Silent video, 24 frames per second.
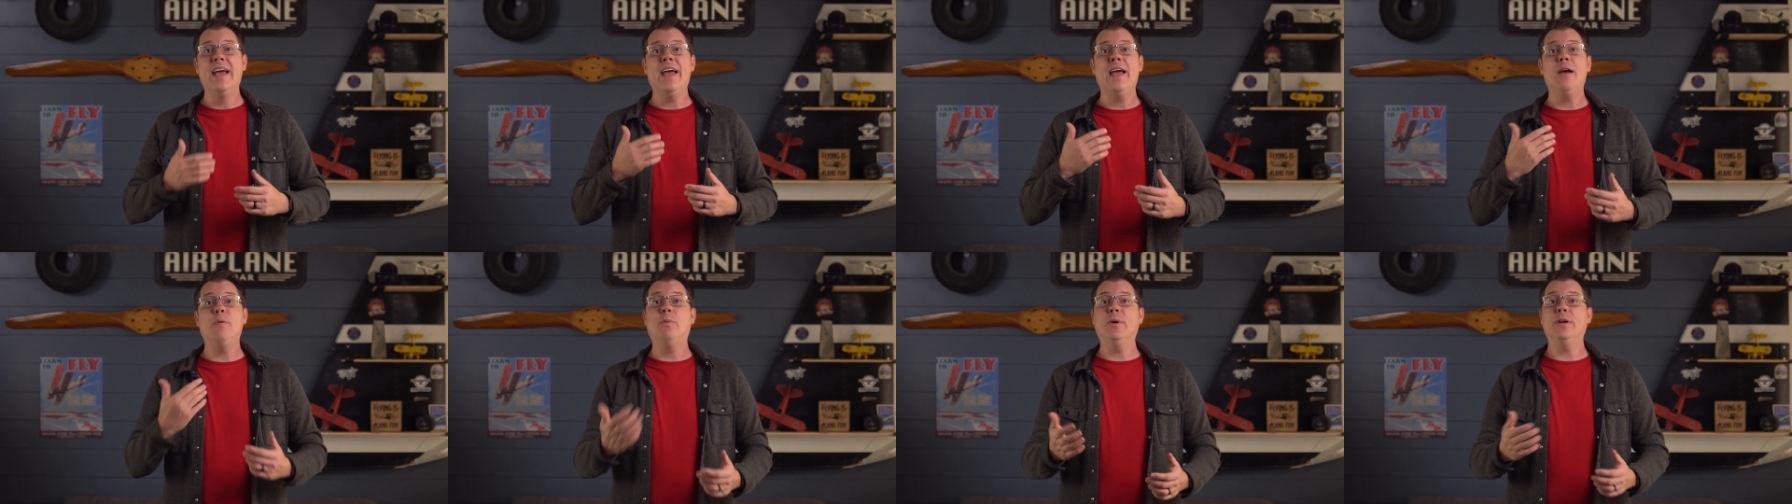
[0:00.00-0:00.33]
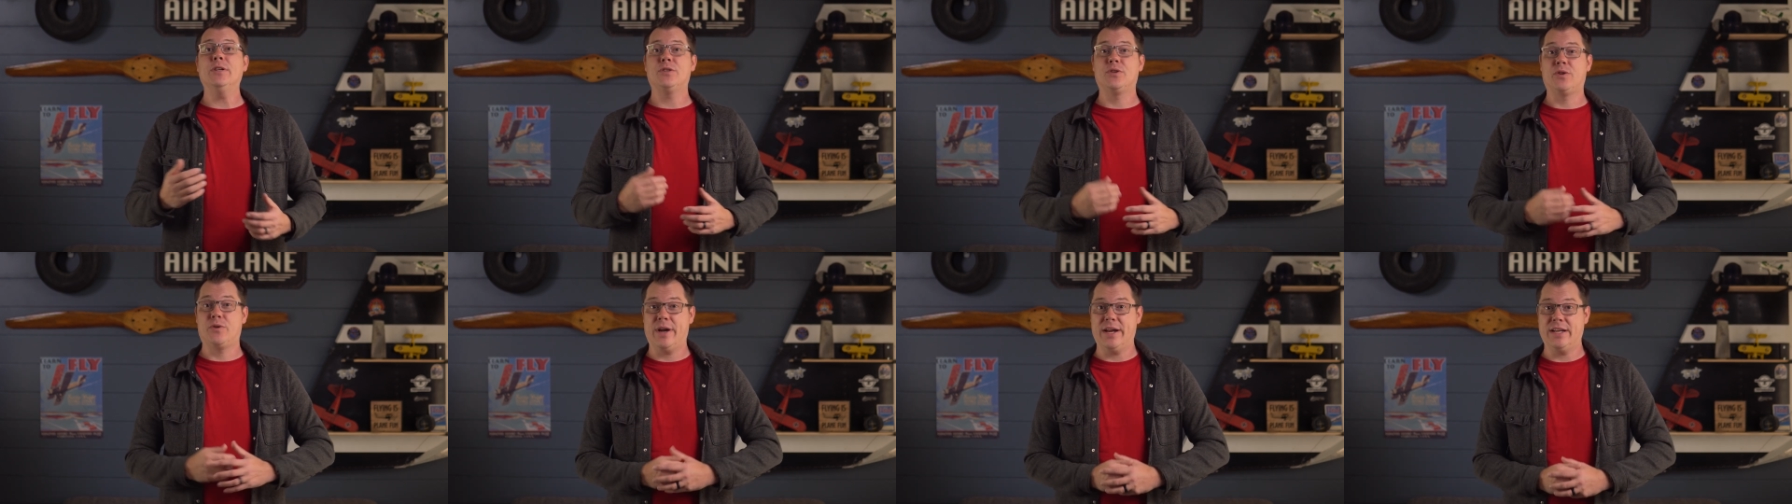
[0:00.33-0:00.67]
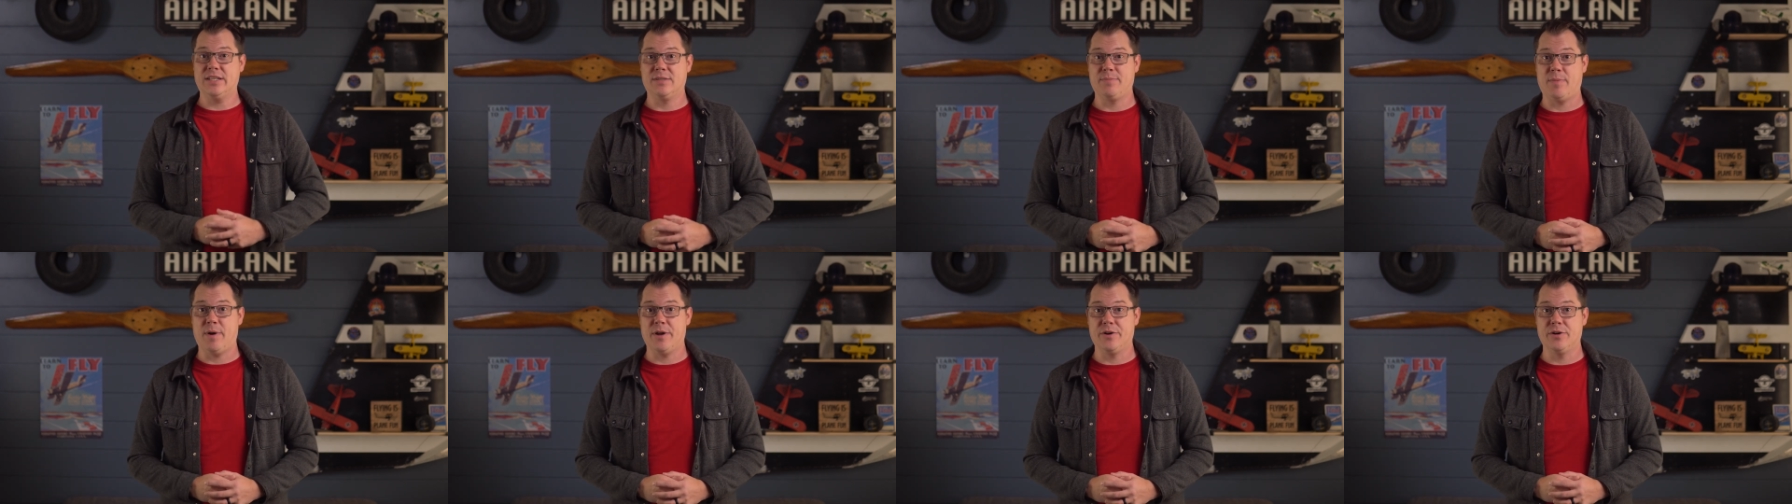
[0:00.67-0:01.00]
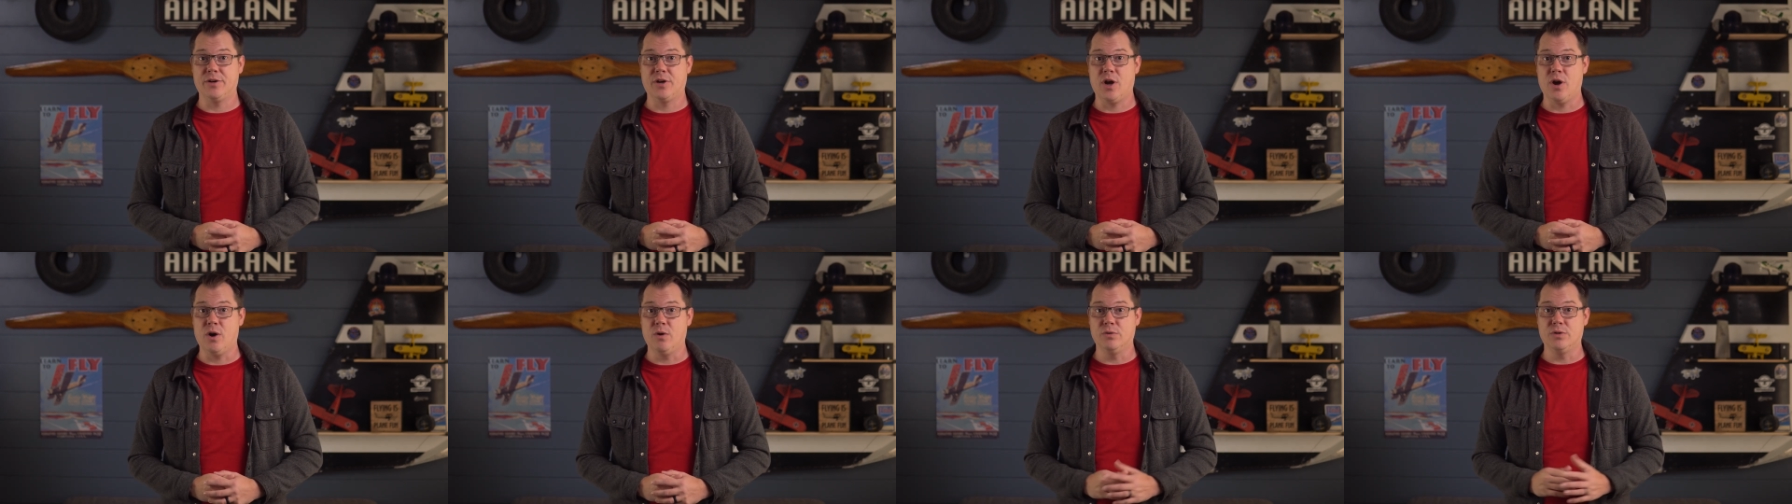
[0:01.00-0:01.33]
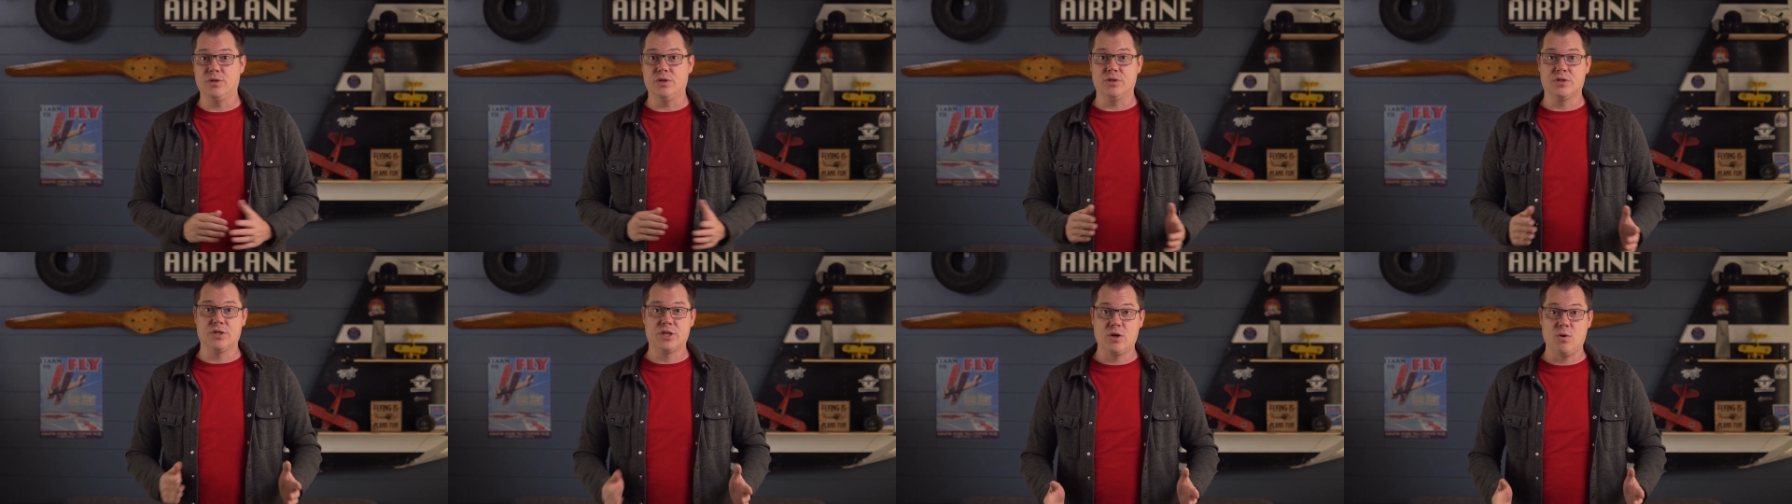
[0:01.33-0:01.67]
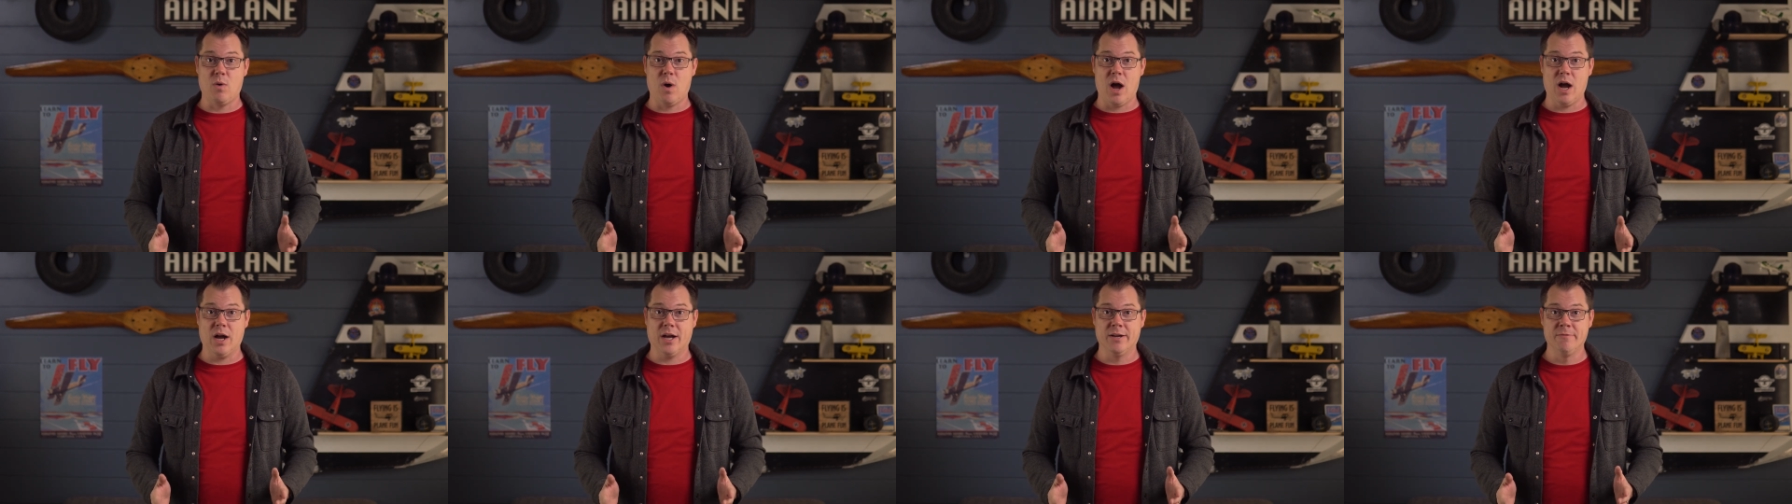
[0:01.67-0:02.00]
and what transponder code to
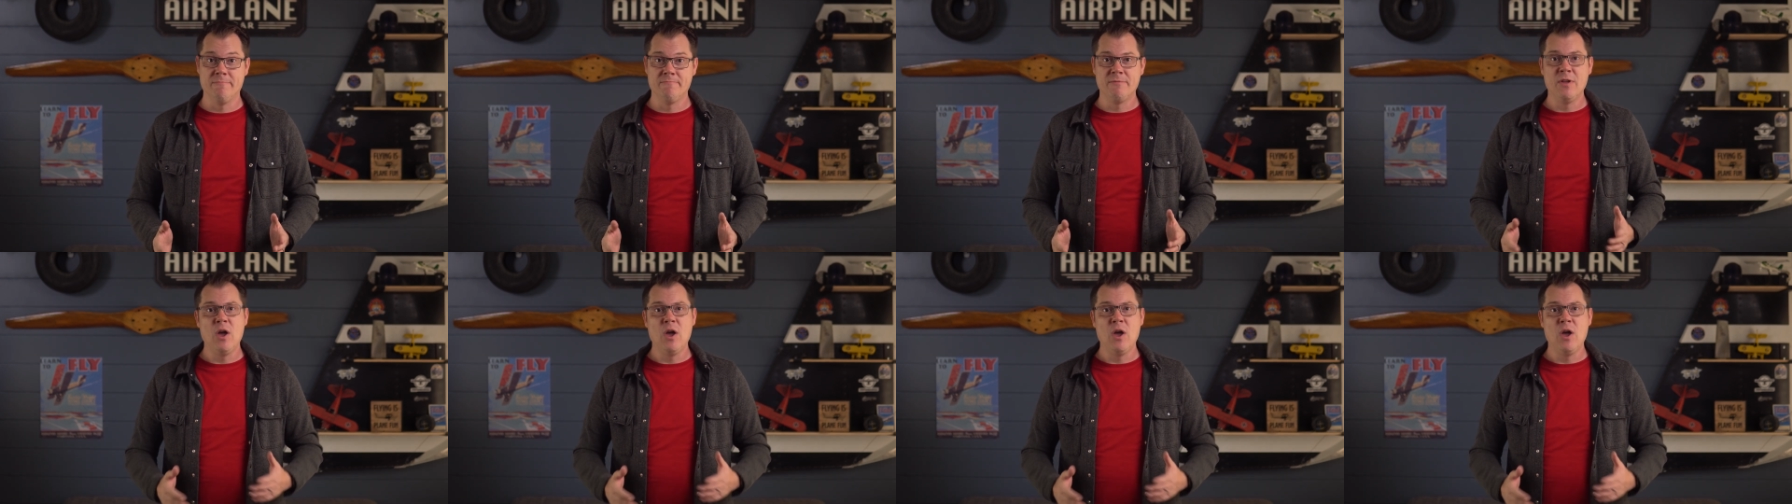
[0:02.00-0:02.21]
squawk.